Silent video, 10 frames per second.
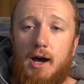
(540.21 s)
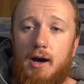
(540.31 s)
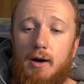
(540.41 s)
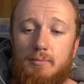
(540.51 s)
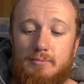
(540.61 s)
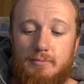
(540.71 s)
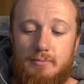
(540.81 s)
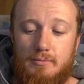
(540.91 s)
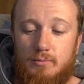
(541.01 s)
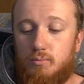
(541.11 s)
um,
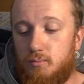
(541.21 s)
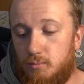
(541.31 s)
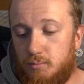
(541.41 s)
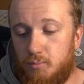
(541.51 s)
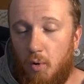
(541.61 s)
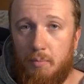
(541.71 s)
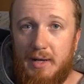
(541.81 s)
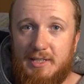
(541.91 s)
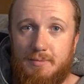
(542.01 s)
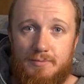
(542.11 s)
one
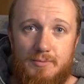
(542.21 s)
piece.